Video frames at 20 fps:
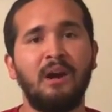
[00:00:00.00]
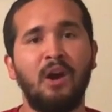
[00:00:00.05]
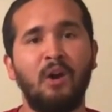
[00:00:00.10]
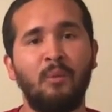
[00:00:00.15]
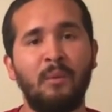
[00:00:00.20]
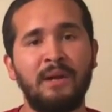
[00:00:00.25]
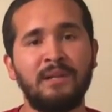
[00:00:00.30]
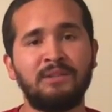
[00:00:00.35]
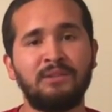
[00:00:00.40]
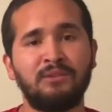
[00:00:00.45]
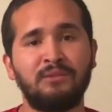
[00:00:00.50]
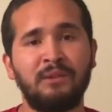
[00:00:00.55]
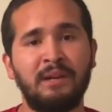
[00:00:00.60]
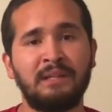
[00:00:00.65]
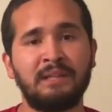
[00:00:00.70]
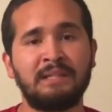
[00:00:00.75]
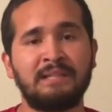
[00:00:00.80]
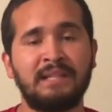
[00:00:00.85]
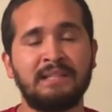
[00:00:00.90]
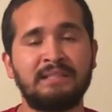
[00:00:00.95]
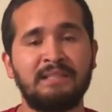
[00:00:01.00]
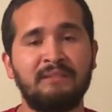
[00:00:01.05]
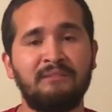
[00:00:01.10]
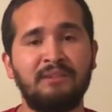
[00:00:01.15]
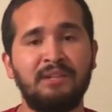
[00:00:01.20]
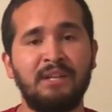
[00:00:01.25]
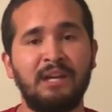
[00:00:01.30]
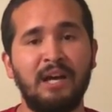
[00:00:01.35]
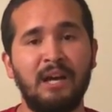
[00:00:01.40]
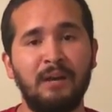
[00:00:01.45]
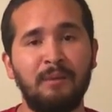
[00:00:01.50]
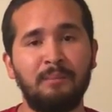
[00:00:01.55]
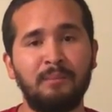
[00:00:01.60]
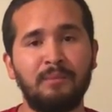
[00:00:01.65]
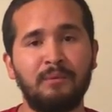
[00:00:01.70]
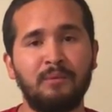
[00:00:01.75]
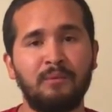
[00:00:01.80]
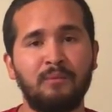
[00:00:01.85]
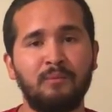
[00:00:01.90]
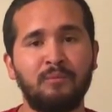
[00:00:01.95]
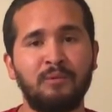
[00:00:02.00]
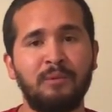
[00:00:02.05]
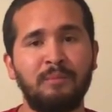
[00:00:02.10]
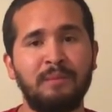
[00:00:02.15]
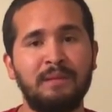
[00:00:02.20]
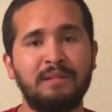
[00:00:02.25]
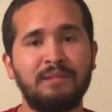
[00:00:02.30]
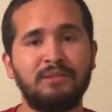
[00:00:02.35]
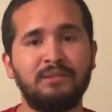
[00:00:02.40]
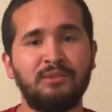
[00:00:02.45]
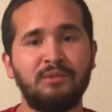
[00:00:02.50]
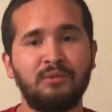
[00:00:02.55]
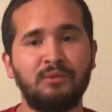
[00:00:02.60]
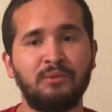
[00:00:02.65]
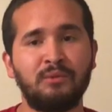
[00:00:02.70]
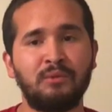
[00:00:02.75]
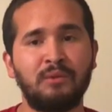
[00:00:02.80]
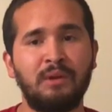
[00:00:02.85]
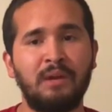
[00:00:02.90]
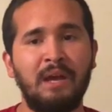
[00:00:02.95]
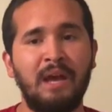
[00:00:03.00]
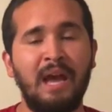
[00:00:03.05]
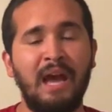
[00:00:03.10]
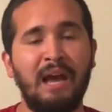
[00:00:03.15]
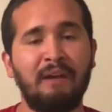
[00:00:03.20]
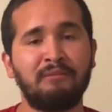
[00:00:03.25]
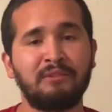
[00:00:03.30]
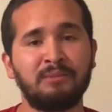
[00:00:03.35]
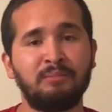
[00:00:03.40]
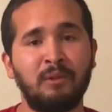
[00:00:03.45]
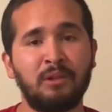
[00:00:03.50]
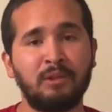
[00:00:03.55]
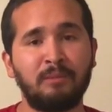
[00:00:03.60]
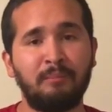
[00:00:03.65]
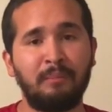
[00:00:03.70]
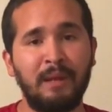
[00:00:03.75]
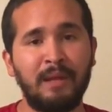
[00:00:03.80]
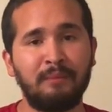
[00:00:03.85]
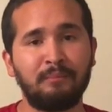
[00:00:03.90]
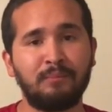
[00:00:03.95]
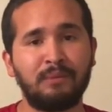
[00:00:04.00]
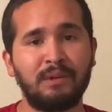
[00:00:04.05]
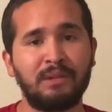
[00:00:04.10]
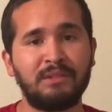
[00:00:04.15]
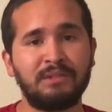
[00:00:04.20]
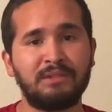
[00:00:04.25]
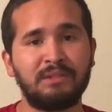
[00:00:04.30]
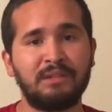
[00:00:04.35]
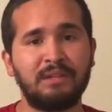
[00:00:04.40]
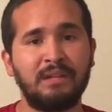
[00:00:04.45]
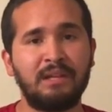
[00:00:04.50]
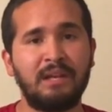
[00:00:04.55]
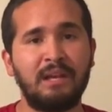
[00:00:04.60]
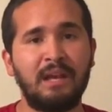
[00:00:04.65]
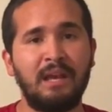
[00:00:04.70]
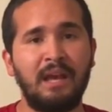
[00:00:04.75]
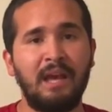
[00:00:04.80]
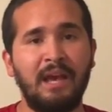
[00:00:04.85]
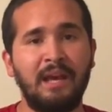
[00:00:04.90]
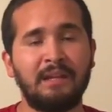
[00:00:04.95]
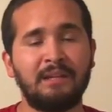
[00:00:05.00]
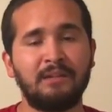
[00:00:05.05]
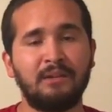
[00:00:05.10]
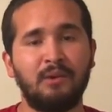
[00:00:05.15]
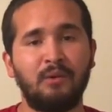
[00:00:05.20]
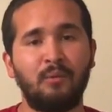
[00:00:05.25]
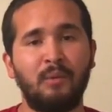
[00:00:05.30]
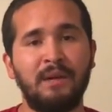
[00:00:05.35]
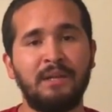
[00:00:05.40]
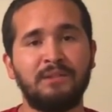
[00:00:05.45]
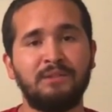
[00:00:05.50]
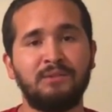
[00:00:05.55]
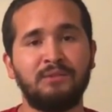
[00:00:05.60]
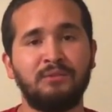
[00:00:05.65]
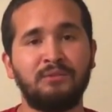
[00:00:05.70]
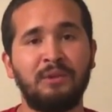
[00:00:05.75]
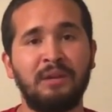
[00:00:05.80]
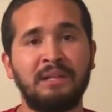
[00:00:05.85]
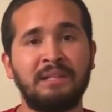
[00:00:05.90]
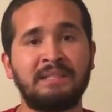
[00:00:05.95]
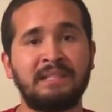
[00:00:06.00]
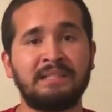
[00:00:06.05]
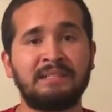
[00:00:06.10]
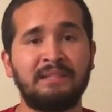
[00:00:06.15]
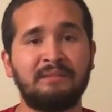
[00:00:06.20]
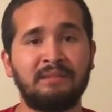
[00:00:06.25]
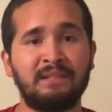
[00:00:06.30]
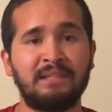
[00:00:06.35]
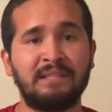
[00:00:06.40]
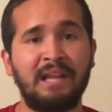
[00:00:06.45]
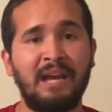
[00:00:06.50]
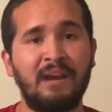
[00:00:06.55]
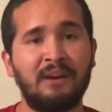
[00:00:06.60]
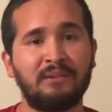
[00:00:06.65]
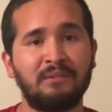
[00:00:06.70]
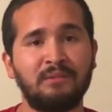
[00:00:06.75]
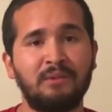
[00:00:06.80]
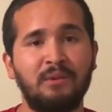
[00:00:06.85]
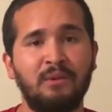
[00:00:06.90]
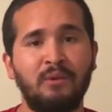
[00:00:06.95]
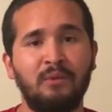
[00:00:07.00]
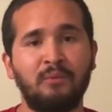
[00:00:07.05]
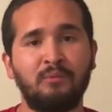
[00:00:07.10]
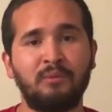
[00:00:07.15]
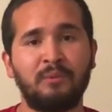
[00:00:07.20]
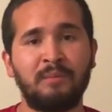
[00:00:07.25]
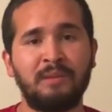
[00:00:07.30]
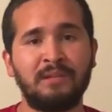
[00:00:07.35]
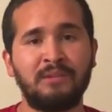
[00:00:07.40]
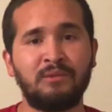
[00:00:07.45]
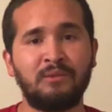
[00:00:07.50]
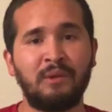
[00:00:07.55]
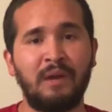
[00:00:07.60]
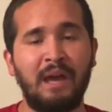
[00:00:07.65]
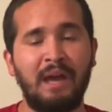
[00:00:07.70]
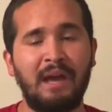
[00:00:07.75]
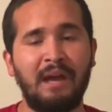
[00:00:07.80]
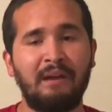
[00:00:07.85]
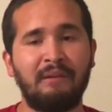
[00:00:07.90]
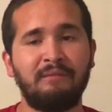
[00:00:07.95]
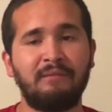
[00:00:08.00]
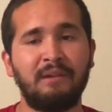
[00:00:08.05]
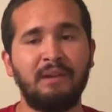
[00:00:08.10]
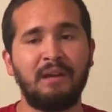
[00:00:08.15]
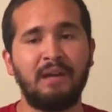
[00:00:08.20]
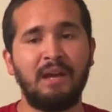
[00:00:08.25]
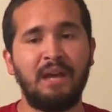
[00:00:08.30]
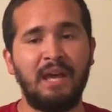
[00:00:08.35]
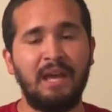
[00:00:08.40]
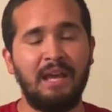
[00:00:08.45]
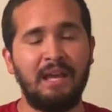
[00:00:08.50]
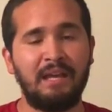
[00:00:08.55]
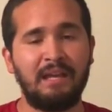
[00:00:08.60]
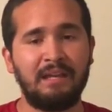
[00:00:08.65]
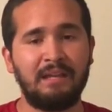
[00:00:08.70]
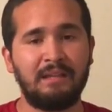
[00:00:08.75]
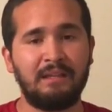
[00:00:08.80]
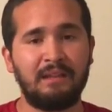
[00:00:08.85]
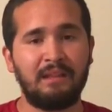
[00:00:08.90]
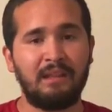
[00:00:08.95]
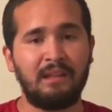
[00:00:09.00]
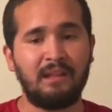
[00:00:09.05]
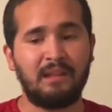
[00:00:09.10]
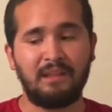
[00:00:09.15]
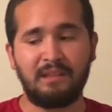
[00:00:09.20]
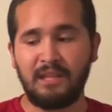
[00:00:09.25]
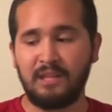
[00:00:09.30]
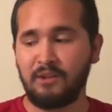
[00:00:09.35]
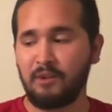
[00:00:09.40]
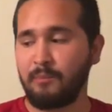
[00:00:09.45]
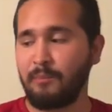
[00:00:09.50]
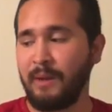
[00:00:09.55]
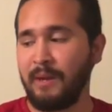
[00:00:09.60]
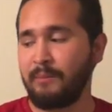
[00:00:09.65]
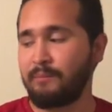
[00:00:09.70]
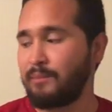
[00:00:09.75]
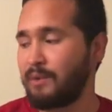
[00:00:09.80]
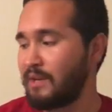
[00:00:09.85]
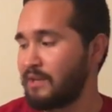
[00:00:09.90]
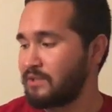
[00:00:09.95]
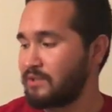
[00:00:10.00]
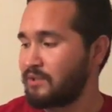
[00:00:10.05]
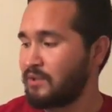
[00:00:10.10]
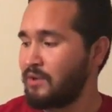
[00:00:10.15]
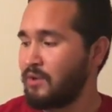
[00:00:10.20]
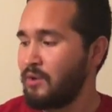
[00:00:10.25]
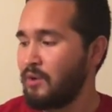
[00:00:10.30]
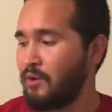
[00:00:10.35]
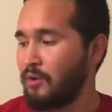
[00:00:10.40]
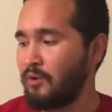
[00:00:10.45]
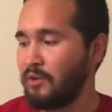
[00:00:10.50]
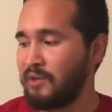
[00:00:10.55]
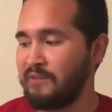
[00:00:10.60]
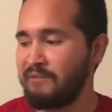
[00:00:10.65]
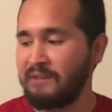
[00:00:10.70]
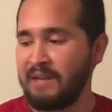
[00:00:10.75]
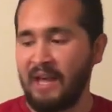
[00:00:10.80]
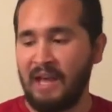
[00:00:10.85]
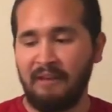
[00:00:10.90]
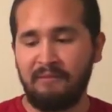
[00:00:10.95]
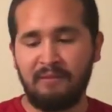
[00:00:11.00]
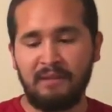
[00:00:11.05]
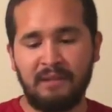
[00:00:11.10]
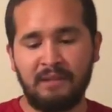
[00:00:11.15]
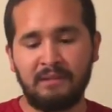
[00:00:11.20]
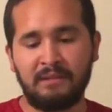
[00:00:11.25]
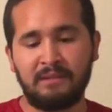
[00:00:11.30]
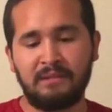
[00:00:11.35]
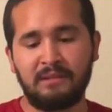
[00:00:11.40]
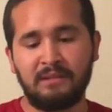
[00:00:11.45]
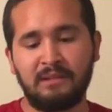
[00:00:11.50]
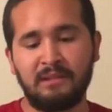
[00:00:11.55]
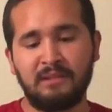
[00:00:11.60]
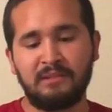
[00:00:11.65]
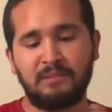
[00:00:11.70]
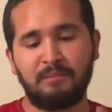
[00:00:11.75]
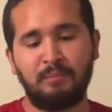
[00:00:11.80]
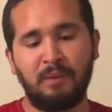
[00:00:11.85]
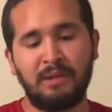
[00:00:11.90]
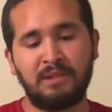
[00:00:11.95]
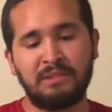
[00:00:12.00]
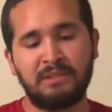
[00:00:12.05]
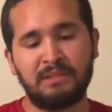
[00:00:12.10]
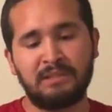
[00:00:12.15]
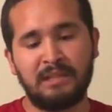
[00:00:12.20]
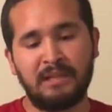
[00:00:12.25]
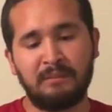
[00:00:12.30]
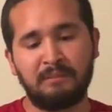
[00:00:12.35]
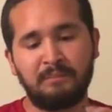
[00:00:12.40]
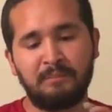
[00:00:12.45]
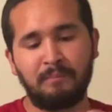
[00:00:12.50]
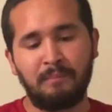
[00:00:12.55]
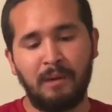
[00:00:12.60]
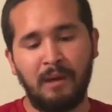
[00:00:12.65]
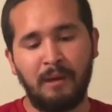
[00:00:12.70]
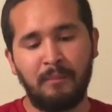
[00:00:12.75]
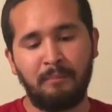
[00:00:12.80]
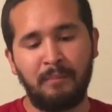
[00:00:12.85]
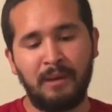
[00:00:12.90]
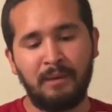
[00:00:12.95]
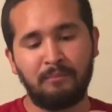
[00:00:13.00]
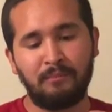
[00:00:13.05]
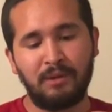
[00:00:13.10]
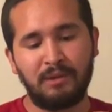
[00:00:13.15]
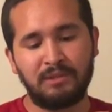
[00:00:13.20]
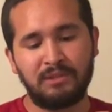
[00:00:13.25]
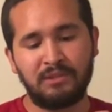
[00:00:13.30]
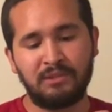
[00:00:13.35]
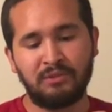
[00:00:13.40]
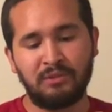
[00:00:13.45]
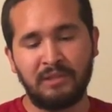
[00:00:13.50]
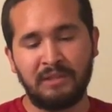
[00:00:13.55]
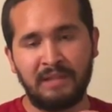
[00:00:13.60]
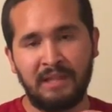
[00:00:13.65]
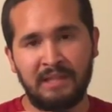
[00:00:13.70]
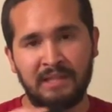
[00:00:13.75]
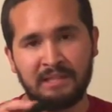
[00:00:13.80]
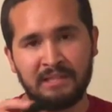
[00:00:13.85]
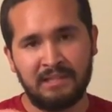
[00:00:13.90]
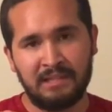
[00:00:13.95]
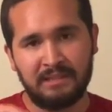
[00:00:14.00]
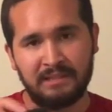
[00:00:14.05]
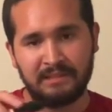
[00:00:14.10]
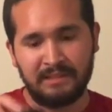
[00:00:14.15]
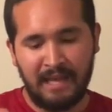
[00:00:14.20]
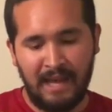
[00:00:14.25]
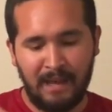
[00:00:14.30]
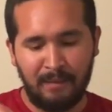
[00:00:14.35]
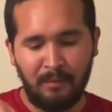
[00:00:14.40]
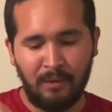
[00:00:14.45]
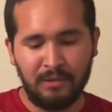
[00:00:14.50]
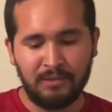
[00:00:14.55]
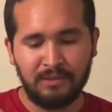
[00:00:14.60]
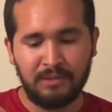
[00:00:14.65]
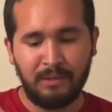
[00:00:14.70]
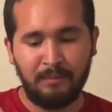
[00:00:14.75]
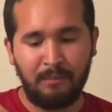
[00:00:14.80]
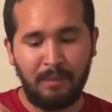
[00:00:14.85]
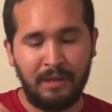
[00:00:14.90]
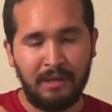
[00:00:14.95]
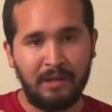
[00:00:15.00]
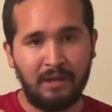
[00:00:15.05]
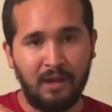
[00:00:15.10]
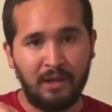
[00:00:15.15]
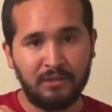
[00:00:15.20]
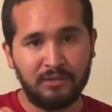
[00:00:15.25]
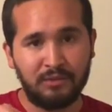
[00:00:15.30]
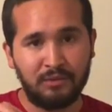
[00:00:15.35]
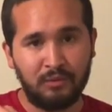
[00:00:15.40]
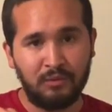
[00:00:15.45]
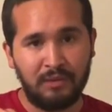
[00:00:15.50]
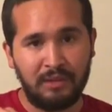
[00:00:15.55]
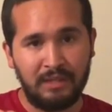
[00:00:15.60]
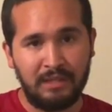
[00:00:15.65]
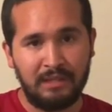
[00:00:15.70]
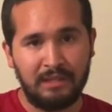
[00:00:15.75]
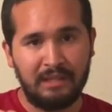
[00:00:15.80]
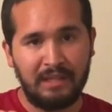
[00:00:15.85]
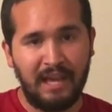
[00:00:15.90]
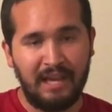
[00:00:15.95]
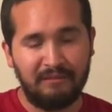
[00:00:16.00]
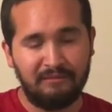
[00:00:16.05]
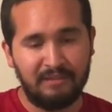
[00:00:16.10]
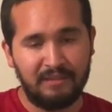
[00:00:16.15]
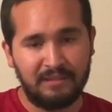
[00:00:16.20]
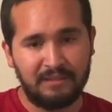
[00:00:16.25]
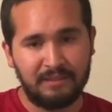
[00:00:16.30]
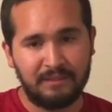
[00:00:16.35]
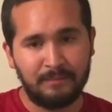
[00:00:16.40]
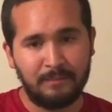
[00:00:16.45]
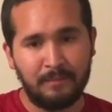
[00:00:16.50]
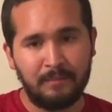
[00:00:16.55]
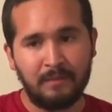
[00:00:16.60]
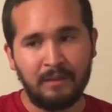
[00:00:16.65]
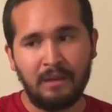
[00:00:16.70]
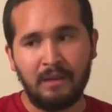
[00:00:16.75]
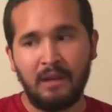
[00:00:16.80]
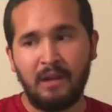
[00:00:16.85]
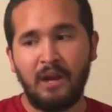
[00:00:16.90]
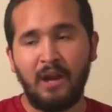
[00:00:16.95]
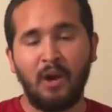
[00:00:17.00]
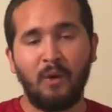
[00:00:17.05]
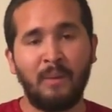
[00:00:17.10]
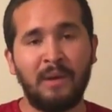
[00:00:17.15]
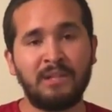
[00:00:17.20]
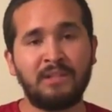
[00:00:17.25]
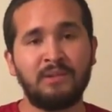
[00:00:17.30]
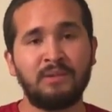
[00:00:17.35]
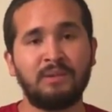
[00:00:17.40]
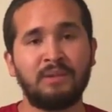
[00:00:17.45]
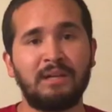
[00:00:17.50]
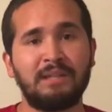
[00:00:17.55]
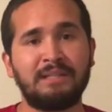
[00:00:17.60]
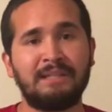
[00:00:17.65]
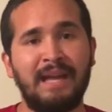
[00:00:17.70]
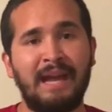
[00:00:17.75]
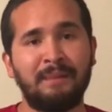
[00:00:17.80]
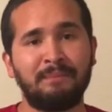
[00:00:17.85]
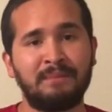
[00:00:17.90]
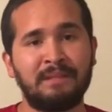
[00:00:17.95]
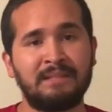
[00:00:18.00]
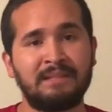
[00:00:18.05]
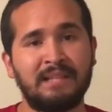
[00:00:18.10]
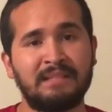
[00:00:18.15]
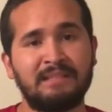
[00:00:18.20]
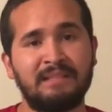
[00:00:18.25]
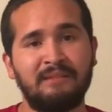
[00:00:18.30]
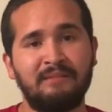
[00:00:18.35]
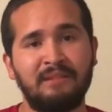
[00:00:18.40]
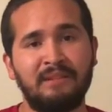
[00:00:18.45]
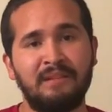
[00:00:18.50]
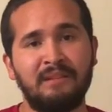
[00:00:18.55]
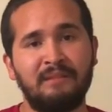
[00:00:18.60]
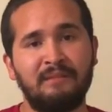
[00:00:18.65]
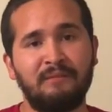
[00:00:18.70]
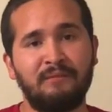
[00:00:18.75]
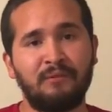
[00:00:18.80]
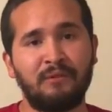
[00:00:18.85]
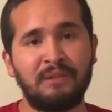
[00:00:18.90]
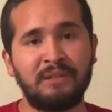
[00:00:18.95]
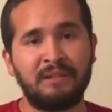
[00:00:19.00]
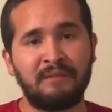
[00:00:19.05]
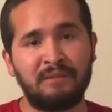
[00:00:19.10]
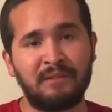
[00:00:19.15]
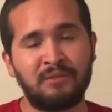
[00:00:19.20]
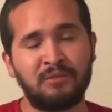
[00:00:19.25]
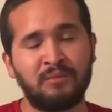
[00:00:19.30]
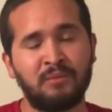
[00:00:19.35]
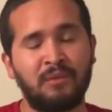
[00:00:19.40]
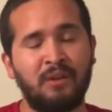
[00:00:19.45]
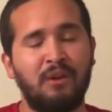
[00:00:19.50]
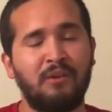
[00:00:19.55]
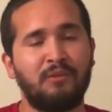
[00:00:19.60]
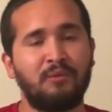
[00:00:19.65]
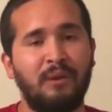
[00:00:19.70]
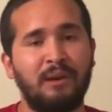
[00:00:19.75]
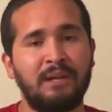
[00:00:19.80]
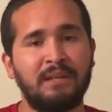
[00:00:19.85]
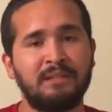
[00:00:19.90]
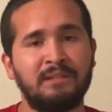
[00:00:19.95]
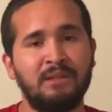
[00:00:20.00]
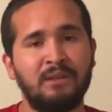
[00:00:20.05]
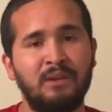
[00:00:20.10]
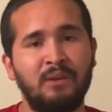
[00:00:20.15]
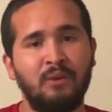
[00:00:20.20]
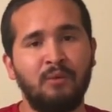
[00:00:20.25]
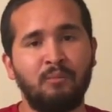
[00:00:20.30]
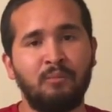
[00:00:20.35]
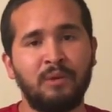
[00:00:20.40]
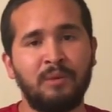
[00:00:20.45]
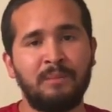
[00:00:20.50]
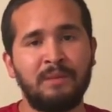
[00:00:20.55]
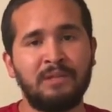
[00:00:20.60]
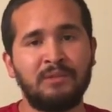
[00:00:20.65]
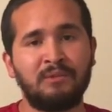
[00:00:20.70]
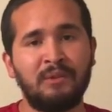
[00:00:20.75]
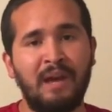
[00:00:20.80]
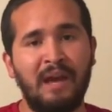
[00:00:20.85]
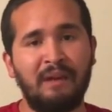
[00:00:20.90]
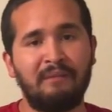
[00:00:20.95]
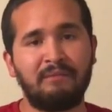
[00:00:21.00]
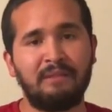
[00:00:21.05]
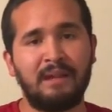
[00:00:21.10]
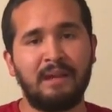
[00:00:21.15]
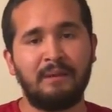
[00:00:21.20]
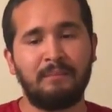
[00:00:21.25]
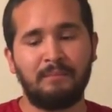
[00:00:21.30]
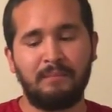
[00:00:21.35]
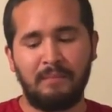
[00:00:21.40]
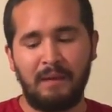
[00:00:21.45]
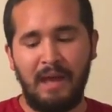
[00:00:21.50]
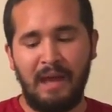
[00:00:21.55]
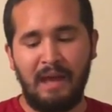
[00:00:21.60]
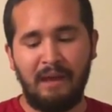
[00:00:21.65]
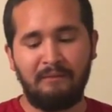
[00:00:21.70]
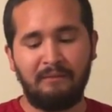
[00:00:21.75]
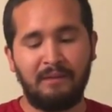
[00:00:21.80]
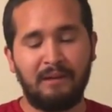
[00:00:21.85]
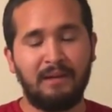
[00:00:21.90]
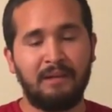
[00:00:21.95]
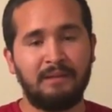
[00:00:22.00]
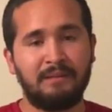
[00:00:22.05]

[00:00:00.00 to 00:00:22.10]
A way to grade this activity up would be to have a smaller paintbrush, and a way to grade this activity down would be to have a thicker paintbrush, or even having sponge tip paintbrushes so that they can just dab on the paint onto the canvas. A way to adapt this activity for individuals with arthritis would be to have them have